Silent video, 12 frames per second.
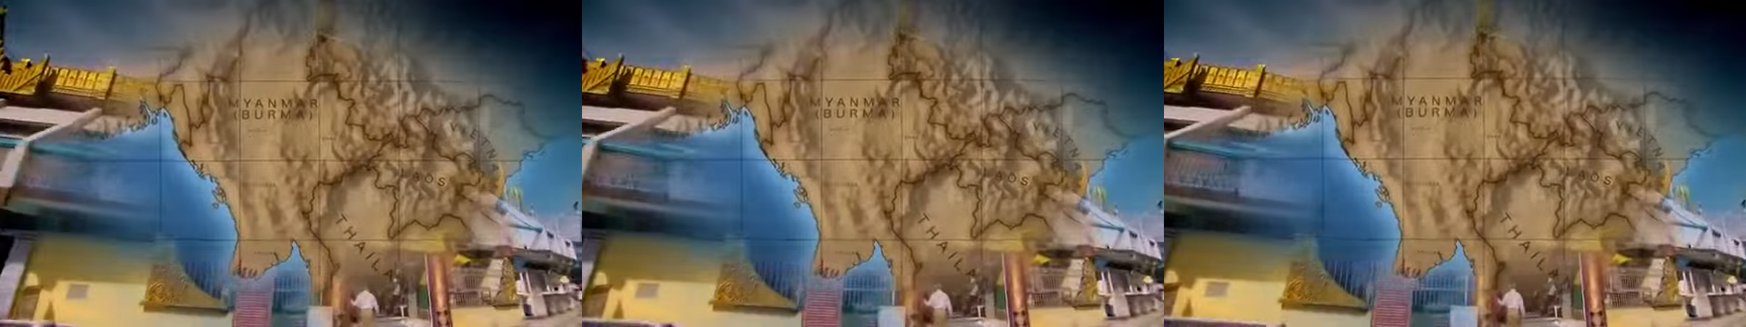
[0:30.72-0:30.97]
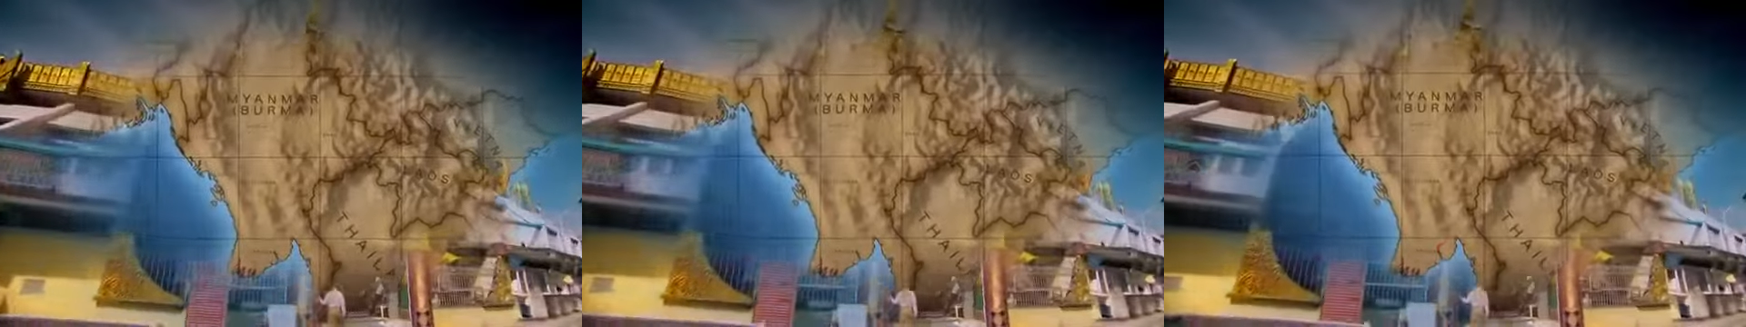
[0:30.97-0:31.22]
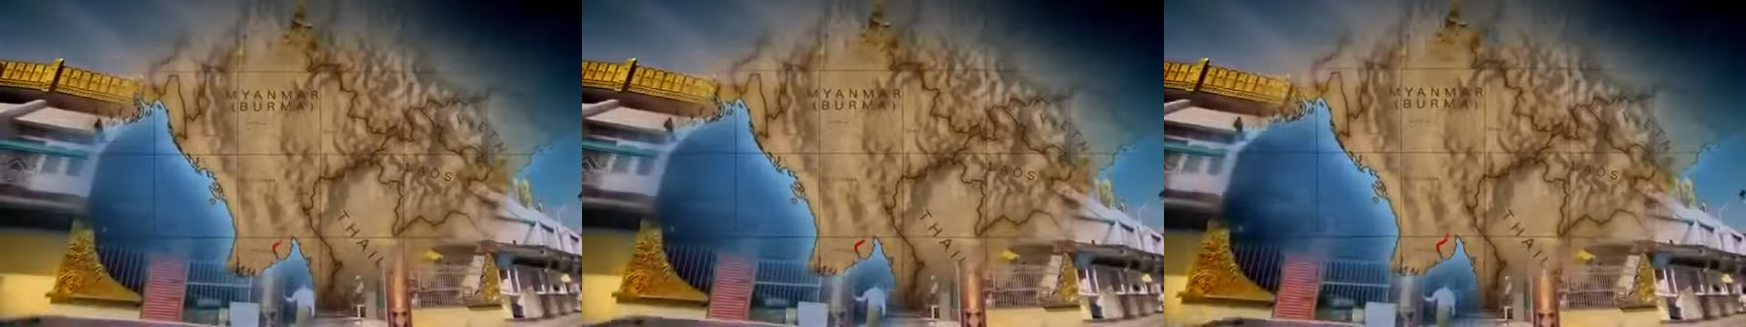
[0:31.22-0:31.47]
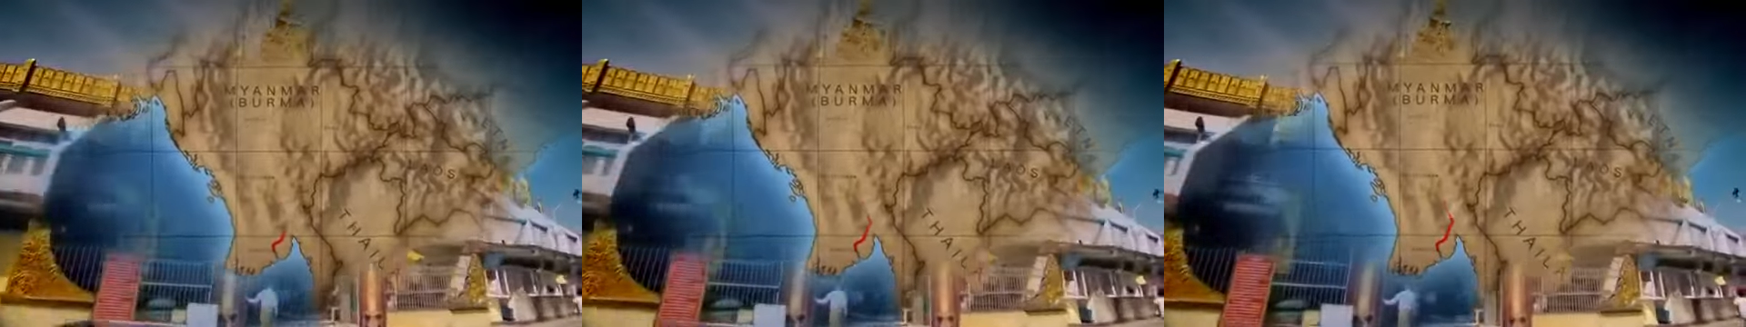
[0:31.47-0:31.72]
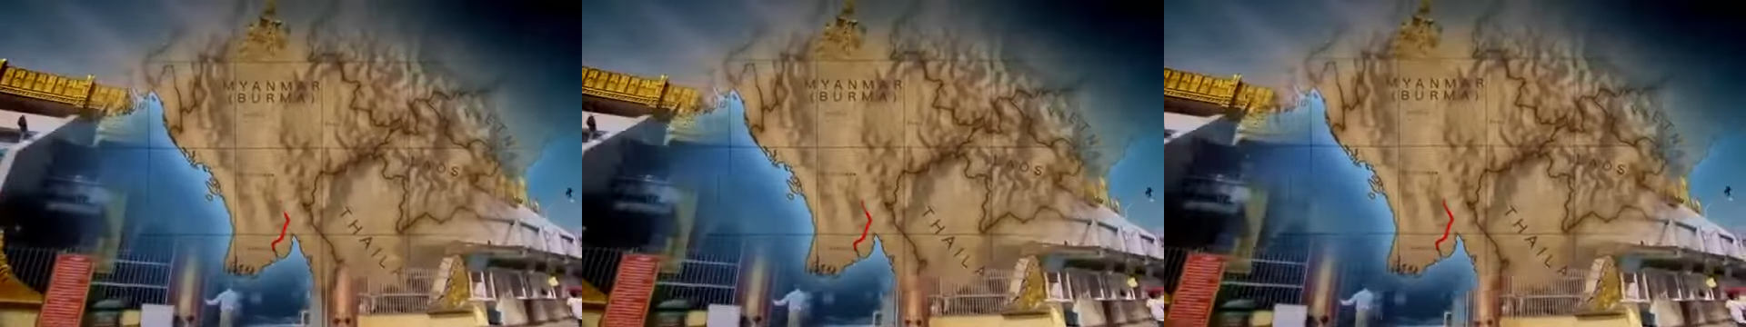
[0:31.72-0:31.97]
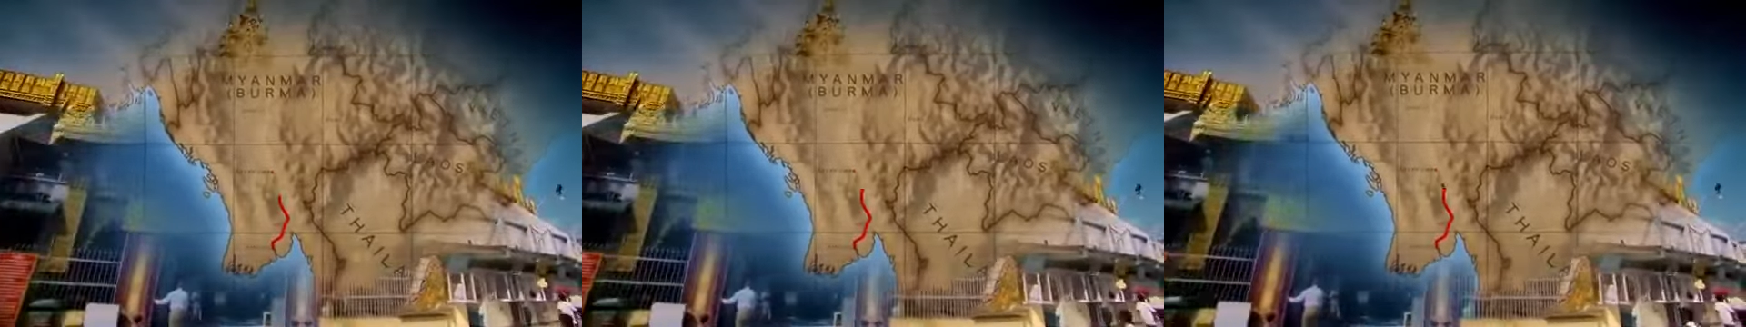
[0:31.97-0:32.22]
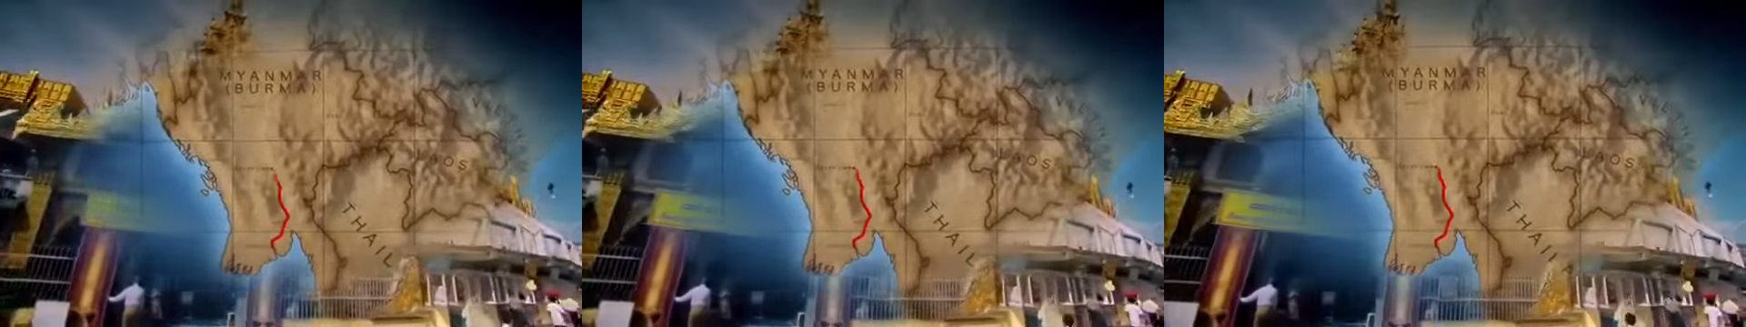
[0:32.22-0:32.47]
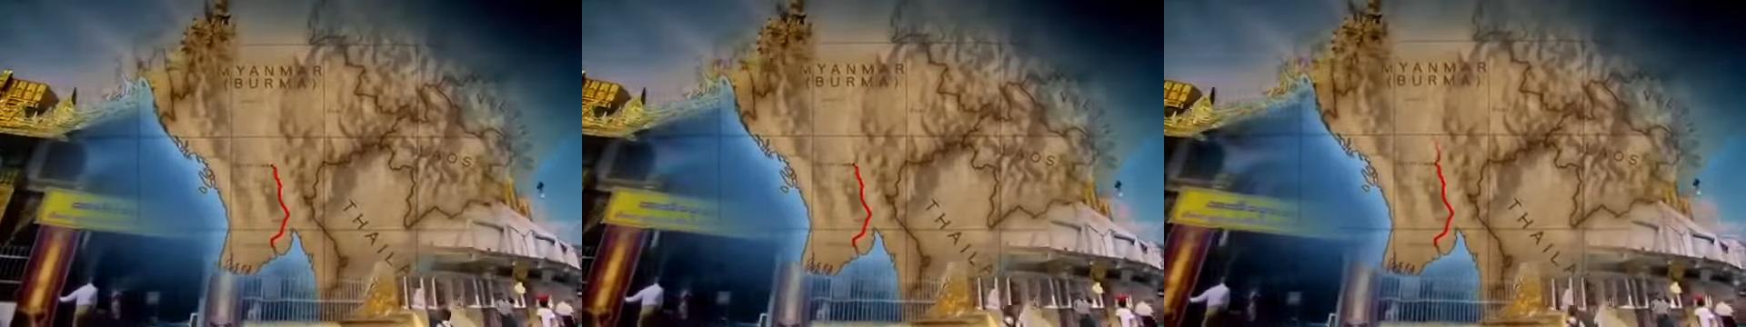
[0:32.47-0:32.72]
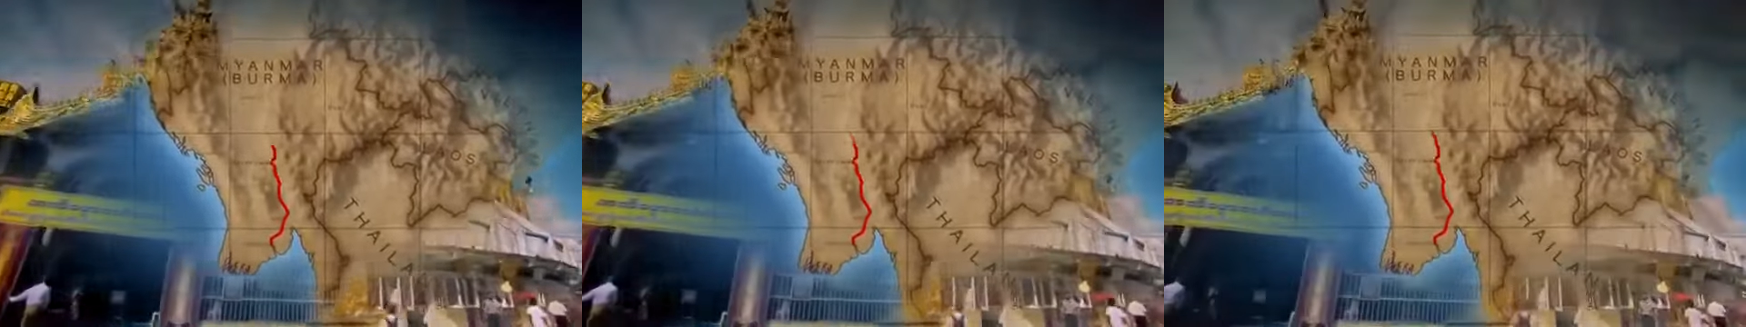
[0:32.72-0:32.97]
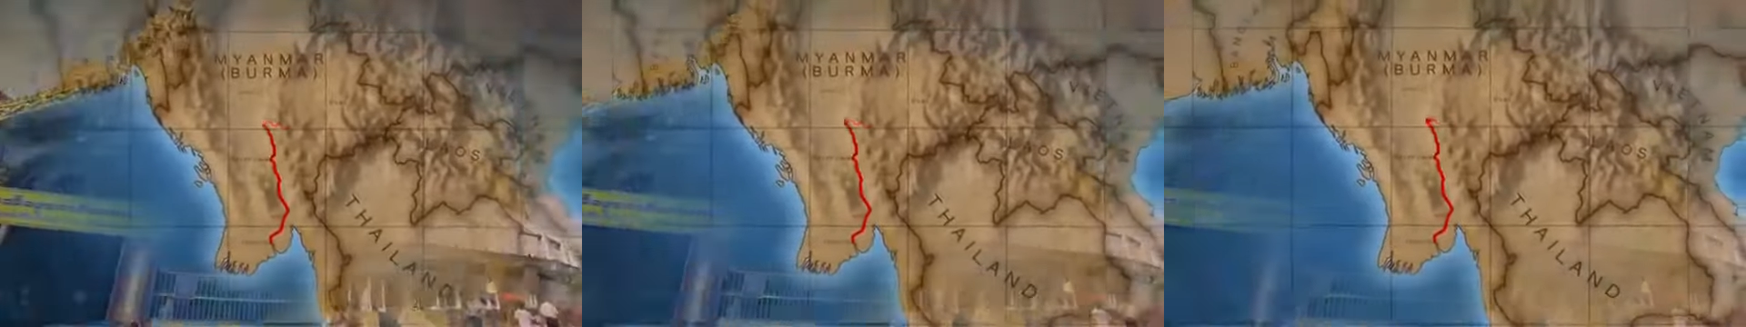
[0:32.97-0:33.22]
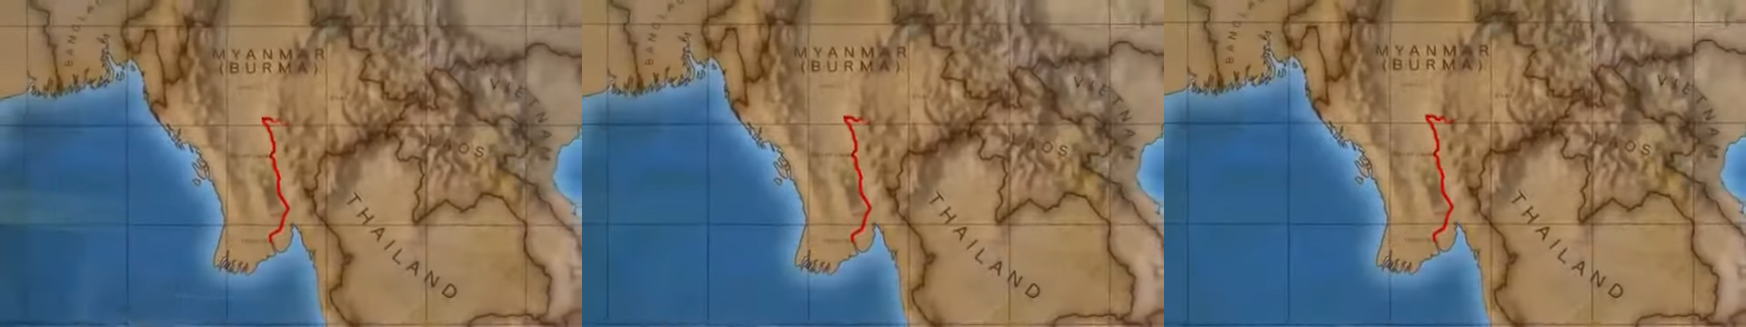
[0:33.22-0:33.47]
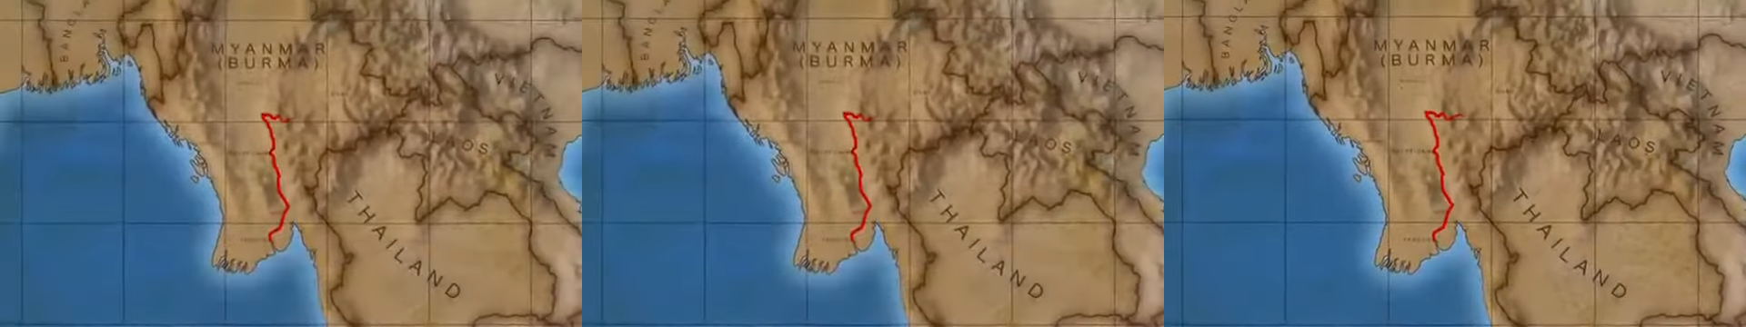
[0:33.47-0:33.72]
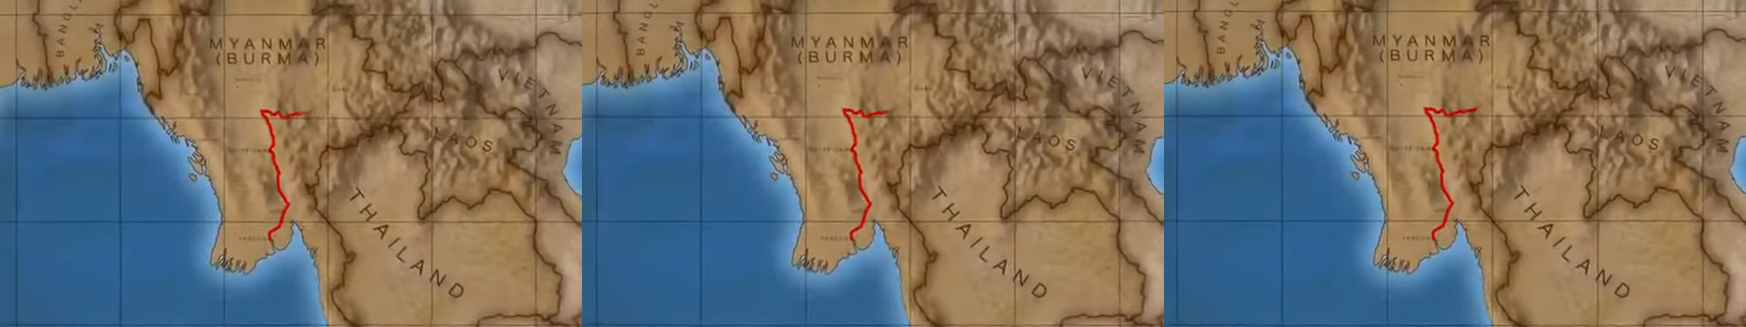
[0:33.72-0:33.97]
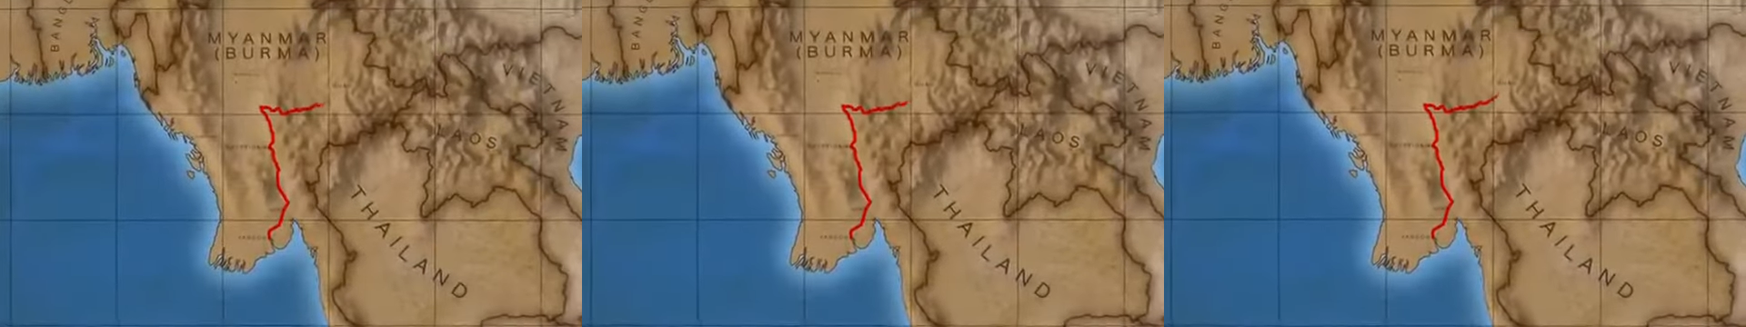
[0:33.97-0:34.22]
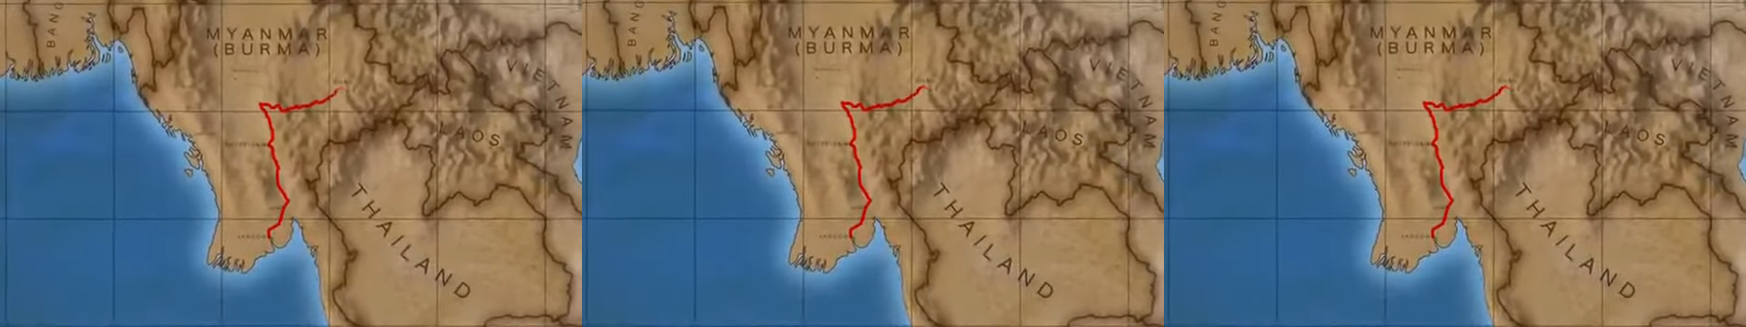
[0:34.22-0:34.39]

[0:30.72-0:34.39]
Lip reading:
No face is visible, so there are no lips to read.